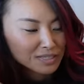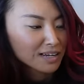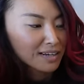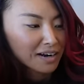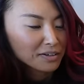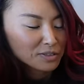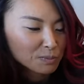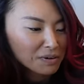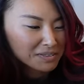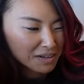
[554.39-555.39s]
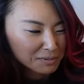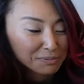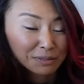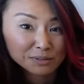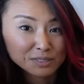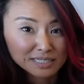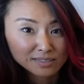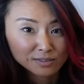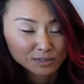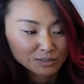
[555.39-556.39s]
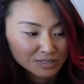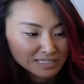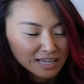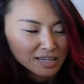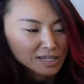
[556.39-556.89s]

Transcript: And I just buy a lot of produce and groceries.